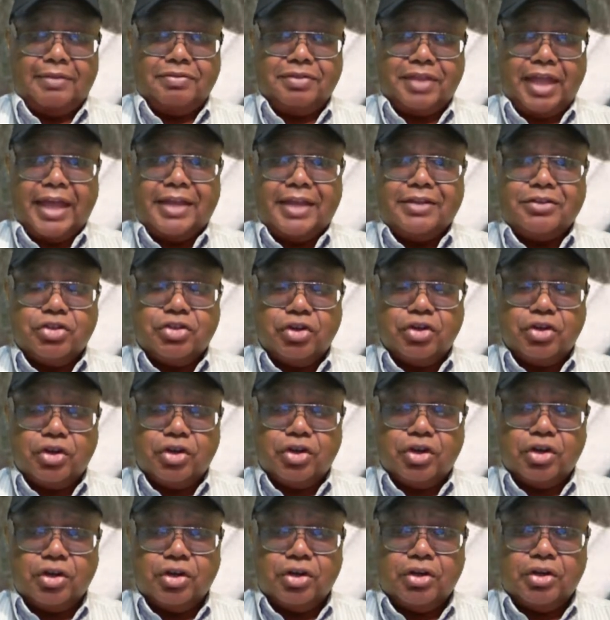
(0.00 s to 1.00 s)
and they
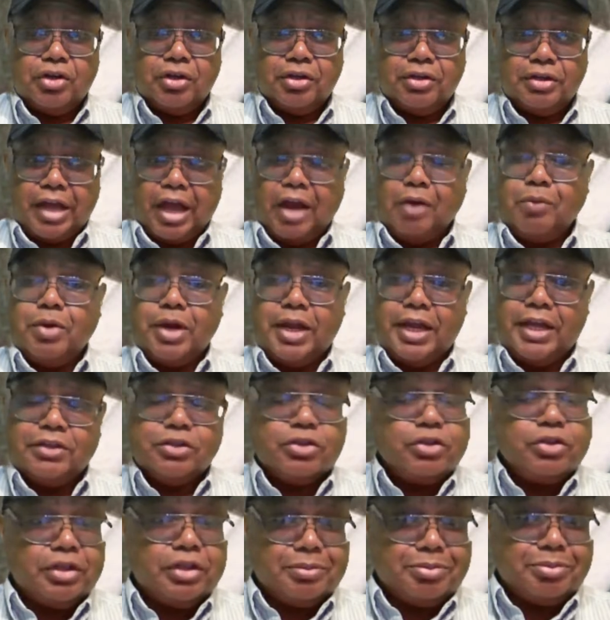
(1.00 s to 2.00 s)
took. Now
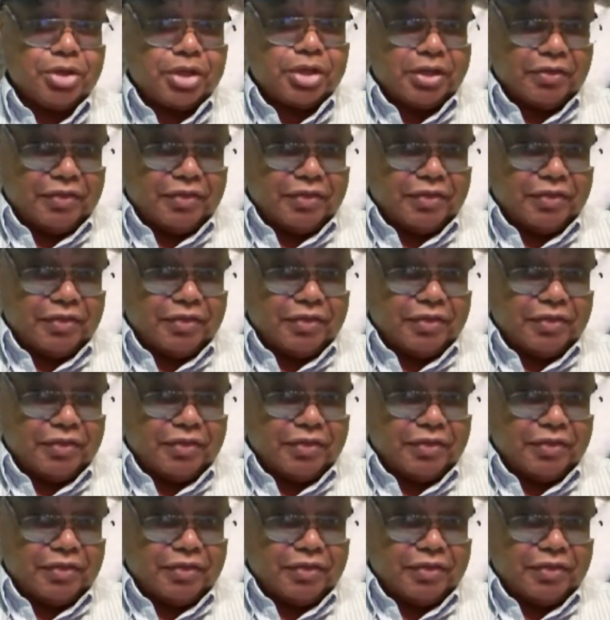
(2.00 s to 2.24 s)
we're into